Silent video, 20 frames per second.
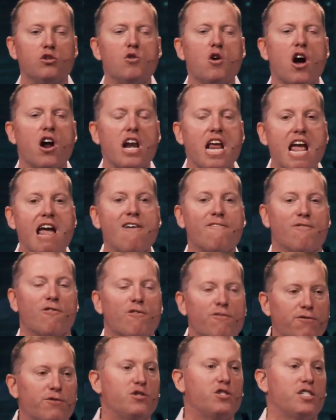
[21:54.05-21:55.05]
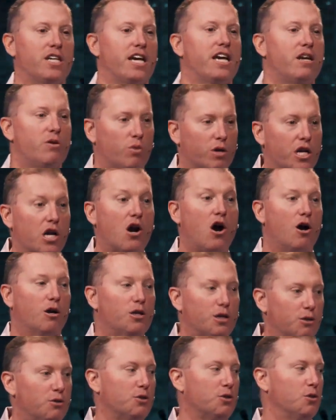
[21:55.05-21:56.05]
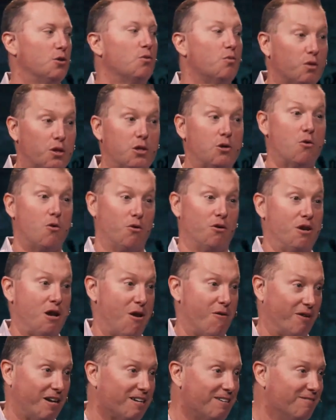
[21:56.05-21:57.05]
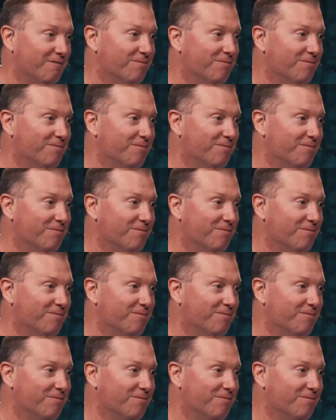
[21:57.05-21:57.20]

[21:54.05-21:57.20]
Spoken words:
Do not ever forsake what God can do with the ordinary.